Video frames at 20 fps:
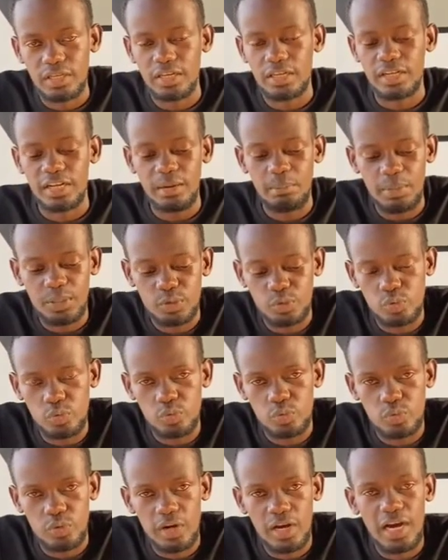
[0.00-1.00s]
Number two,
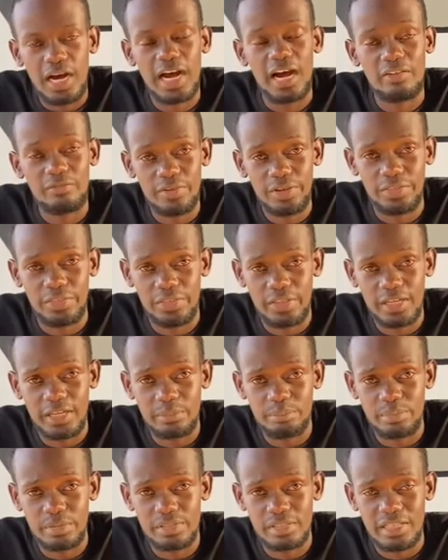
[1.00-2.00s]
have a
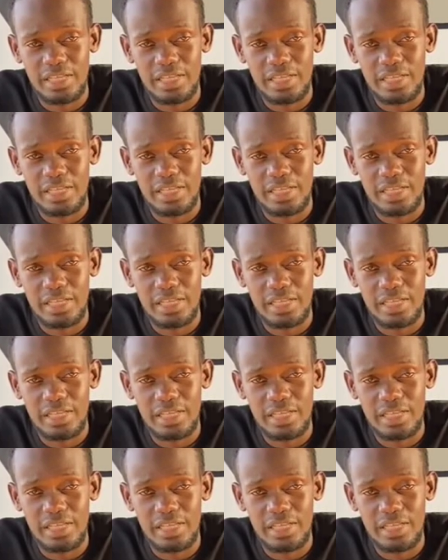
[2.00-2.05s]
therapist.